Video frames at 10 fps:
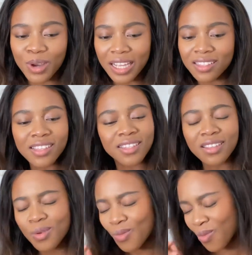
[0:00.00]
and there's
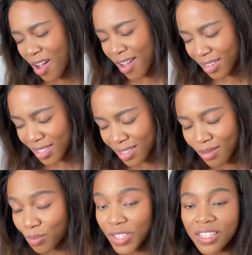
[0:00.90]
nothing worse
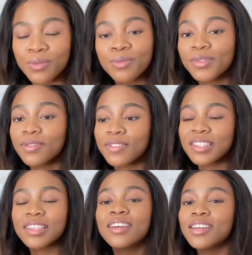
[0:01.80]
than predictable movies.